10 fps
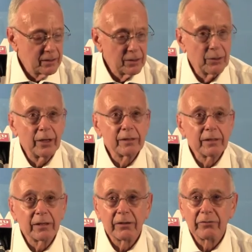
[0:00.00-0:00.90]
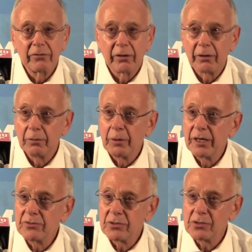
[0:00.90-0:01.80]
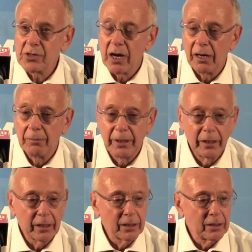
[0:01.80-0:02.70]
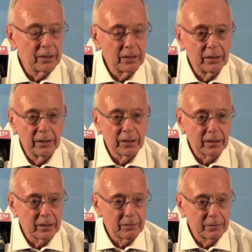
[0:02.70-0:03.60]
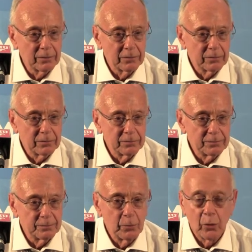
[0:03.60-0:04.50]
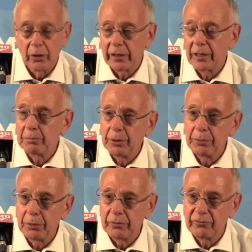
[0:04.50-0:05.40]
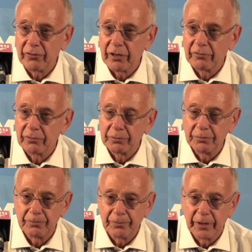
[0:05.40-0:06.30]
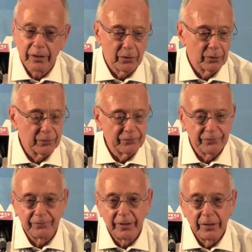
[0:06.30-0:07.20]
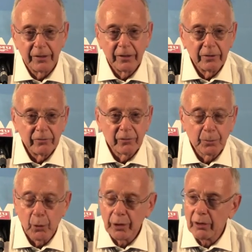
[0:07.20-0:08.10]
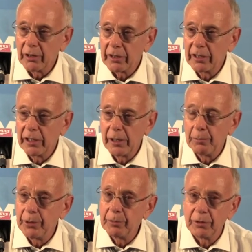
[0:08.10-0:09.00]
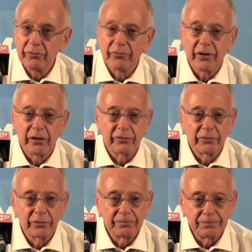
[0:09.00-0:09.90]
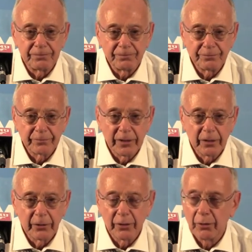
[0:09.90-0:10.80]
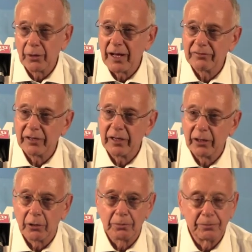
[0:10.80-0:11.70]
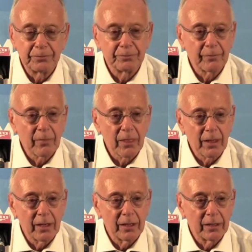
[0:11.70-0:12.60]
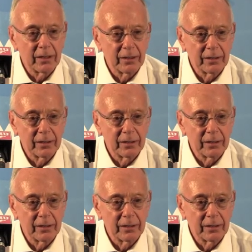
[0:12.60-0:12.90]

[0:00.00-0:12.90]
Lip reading: know, I think you've done an amazing job. And Nick Moore kept people in front of him. You know, the point guard can keep people in front of you. You know, you don't have to help. And